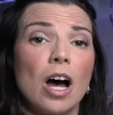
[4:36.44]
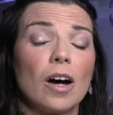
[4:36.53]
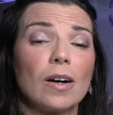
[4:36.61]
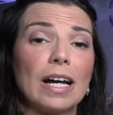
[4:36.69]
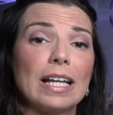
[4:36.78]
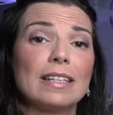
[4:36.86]

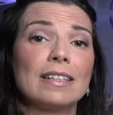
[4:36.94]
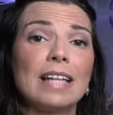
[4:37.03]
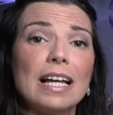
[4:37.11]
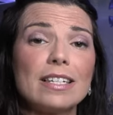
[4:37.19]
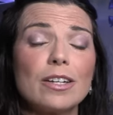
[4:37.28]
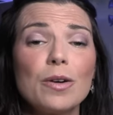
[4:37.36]
All right,
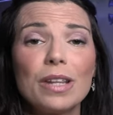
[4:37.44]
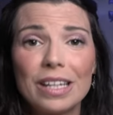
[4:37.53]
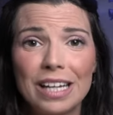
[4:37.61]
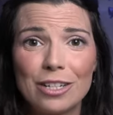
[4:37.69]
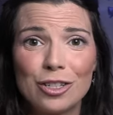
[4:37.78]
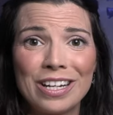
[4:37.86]
let's go to the
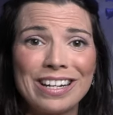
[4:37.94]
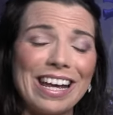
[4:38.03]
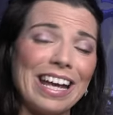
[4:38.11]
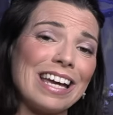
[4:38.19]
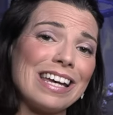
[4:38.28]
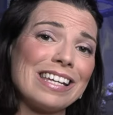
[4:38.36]
kitchen
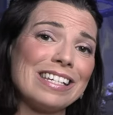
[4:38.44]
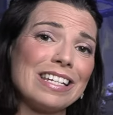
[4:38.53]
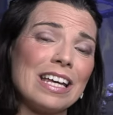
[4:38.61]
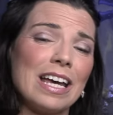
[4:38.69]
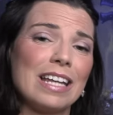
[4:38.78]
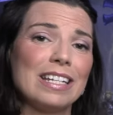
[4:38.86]

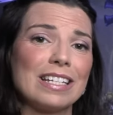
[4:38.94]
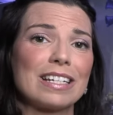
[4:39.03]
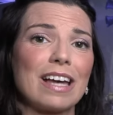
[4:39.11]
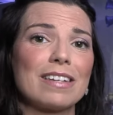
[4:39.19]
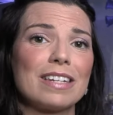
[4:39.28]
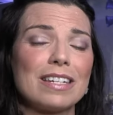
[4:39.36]
and
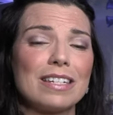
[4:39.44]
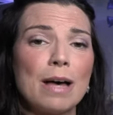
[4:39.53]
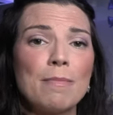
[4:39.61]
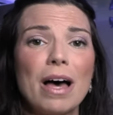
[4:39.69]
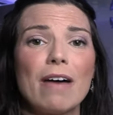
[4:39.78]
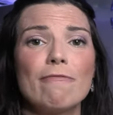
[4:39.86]
discuss
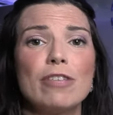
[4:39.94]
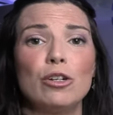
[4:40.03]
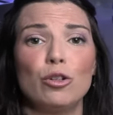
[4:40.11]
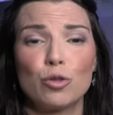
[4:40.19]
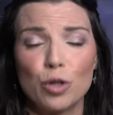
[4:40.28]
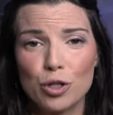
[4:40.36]
some of the
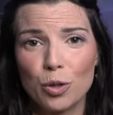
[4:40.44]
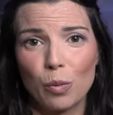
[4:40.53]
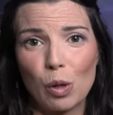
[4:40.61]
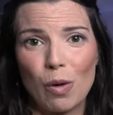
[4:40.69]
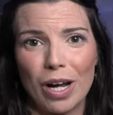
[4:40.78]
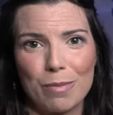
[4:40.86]
nutritional
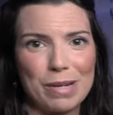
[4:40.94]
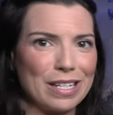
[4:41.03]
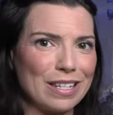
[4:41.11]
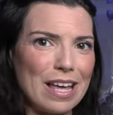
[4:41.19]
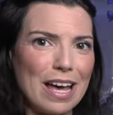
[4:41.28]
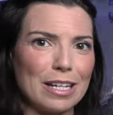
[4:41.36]

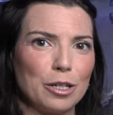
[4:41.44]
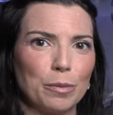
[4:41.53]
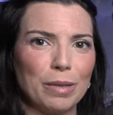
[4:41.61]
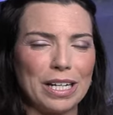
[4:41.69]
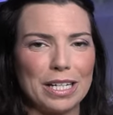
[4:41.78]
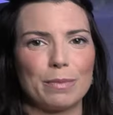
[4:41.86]
requirements that your
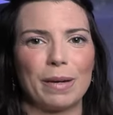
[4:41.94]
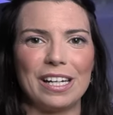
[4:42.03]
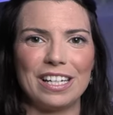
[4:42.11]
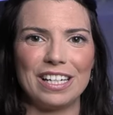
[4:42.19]
blennies might